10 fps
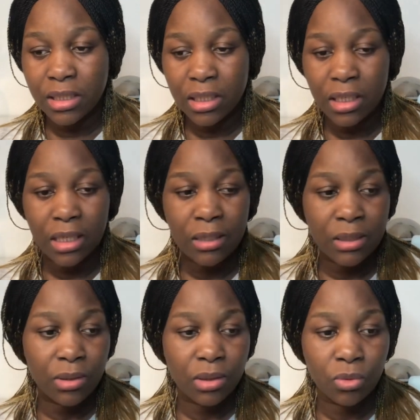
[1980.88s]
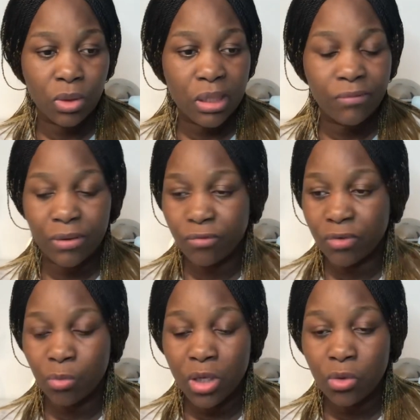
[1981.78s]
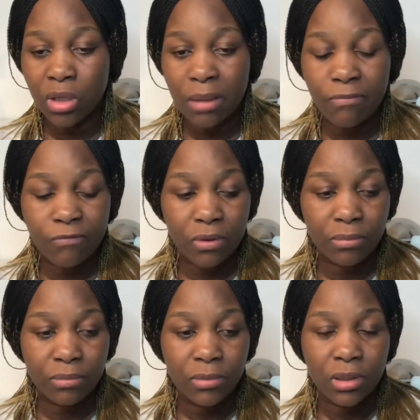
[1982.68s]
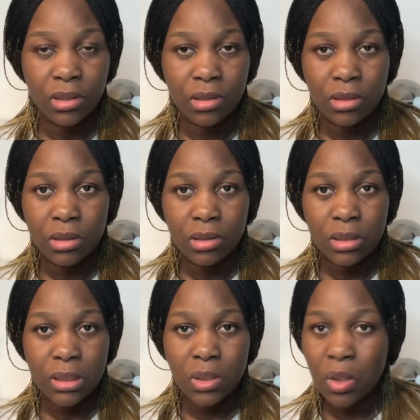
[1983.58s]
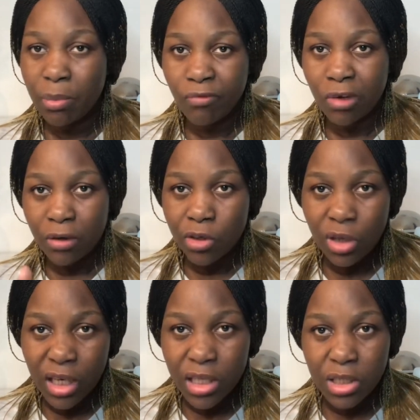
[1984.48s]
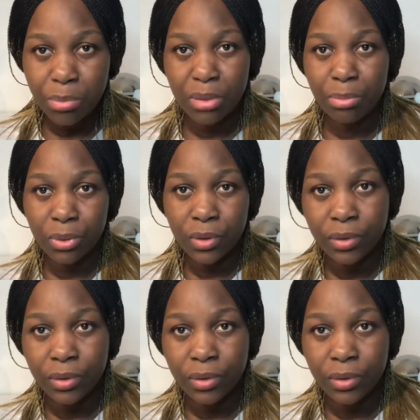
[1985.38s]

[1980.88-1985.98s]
girl, as a whatever, from where you come from, stop following your country people.